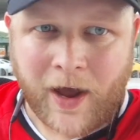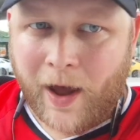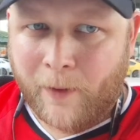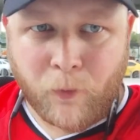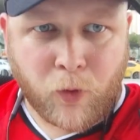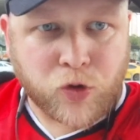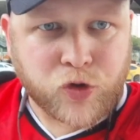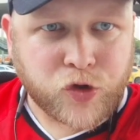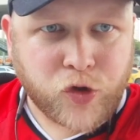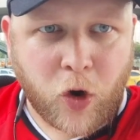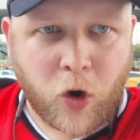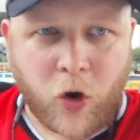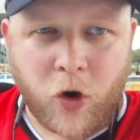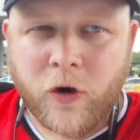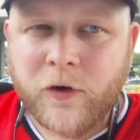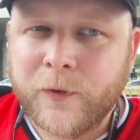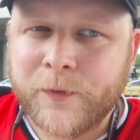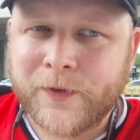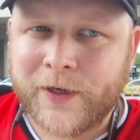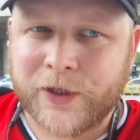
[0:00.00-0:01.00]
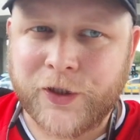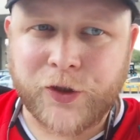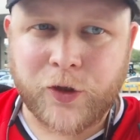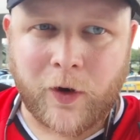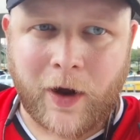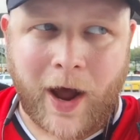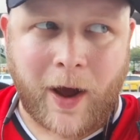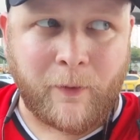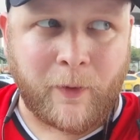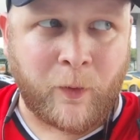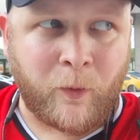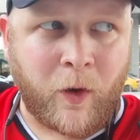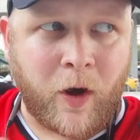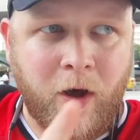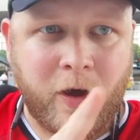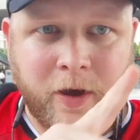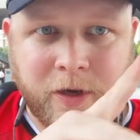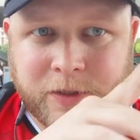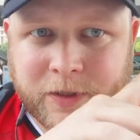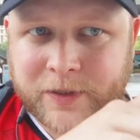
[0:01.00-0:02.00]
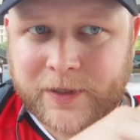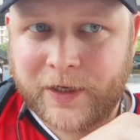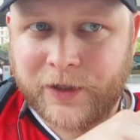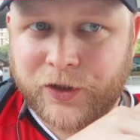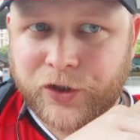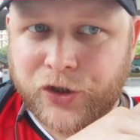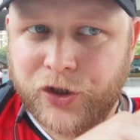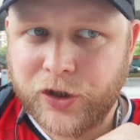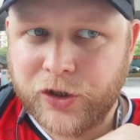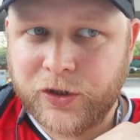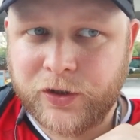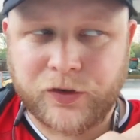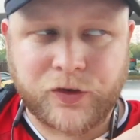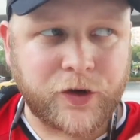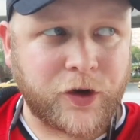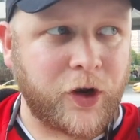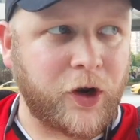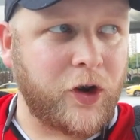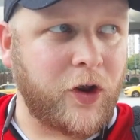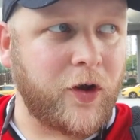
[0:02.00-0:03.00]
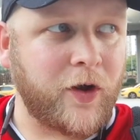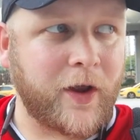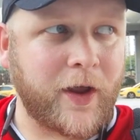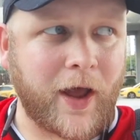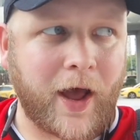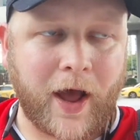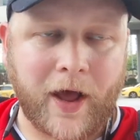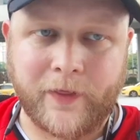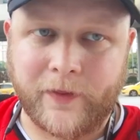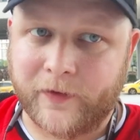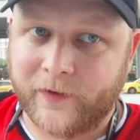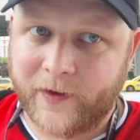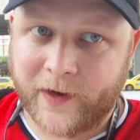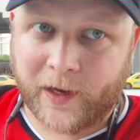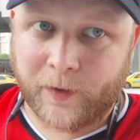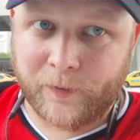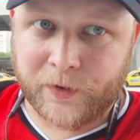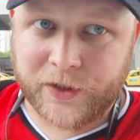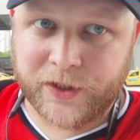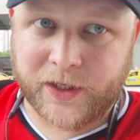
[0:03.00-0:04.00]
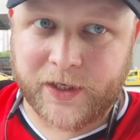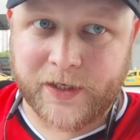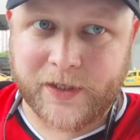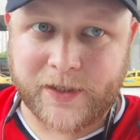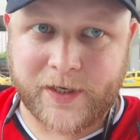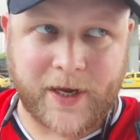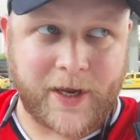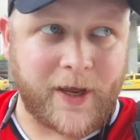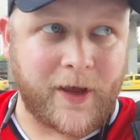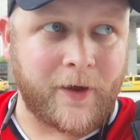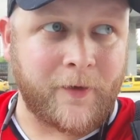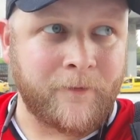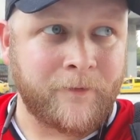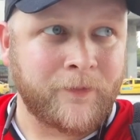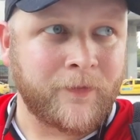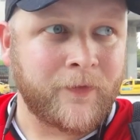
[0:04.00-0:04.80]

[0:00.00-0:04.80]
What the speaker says: I'm also not 100% sure how it works, because I just took a look at the ticket machines here,